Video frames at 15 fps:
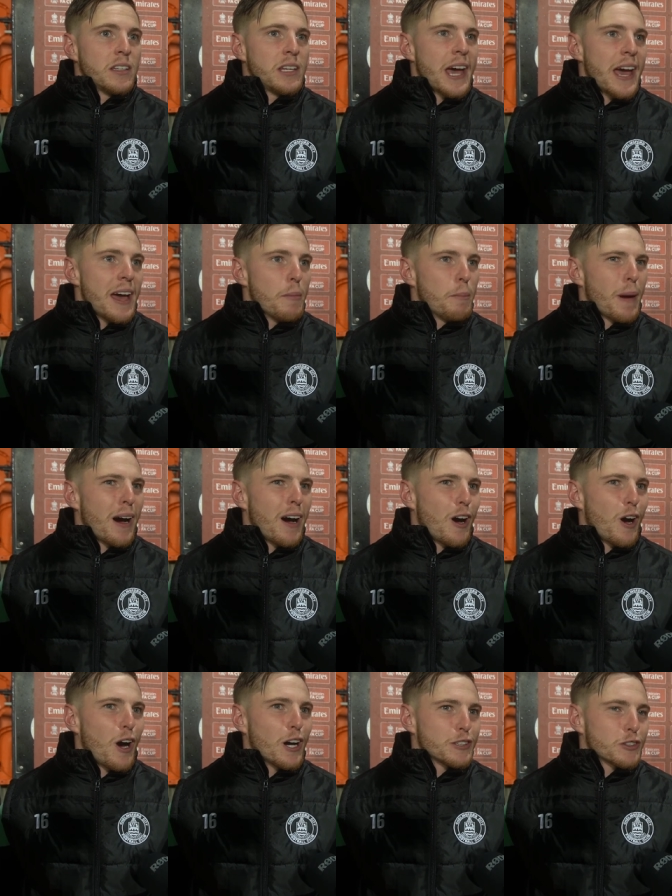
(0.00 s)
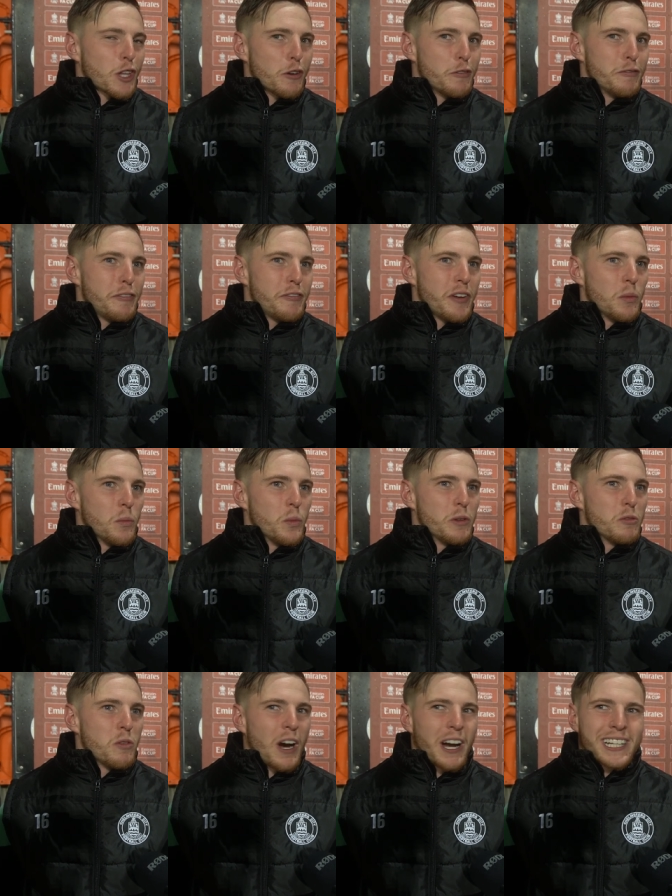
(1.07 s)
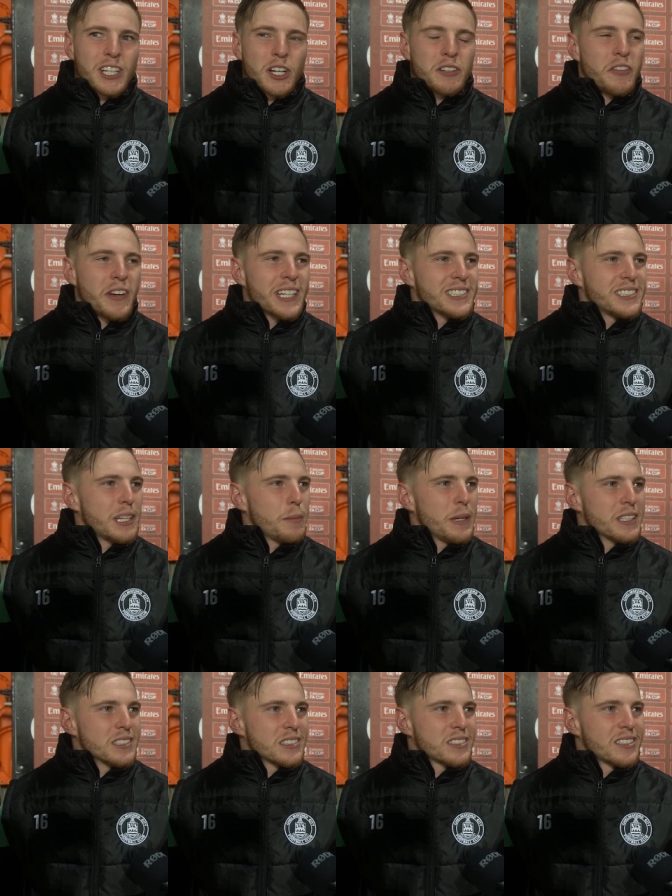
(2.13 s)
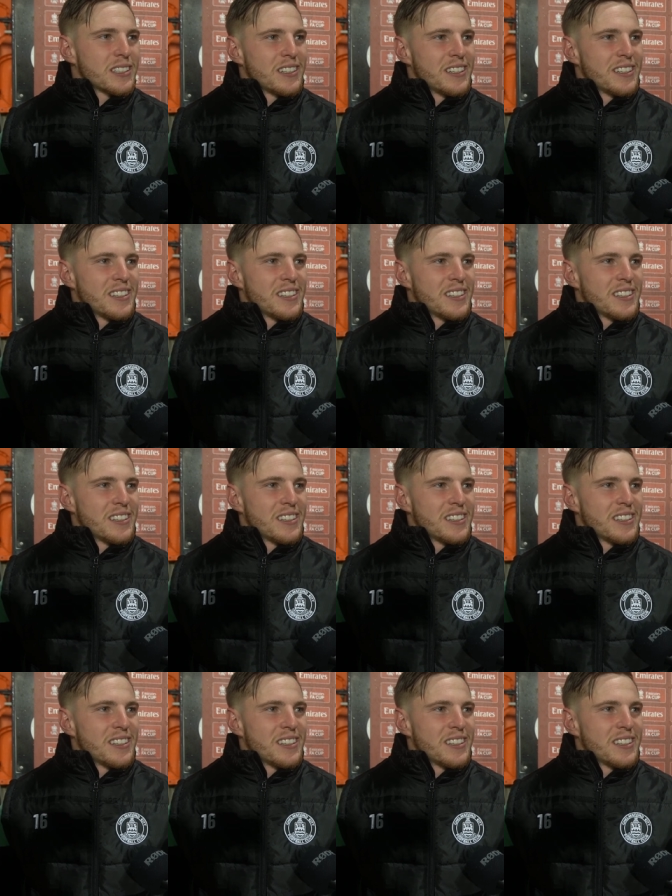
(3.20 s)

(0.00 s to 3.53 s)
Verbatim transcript: Yeah, but I don't think we. I can only think of Simeon's.